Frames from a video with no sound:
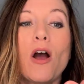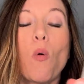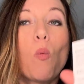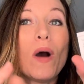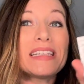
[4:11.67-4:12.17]

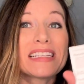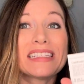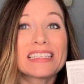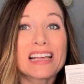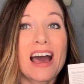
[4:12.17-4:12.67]
what's
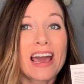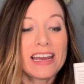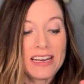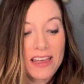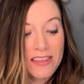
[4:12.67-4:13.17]

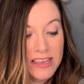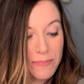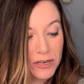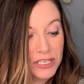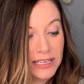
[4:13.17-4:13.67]
inside the
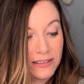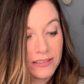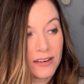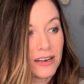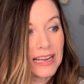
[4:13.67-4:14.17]

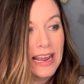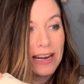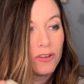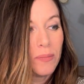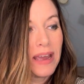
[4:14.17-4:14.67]
particular
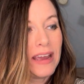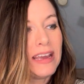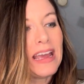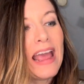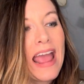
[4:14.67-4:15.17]
candle bag.